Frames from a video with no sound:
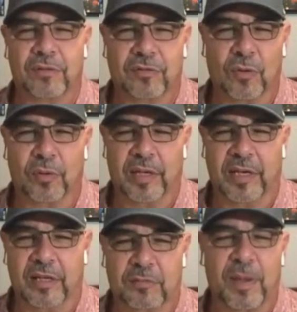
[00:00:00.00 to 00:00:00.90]
So,
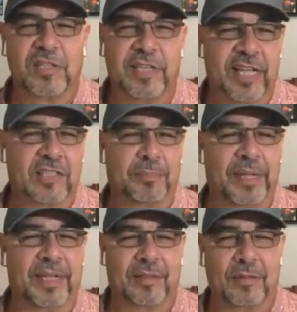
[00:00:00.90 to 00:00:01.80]
and especially against the
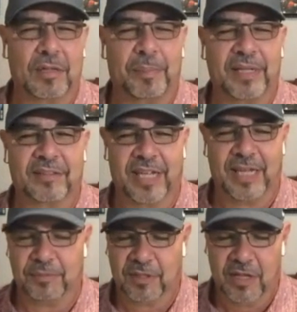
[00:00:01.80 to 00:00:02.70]
big
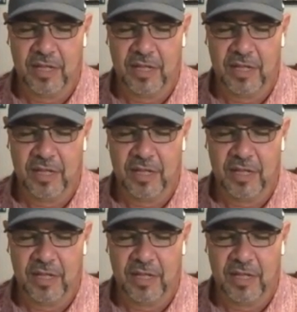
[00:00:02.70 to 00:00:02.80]
teams,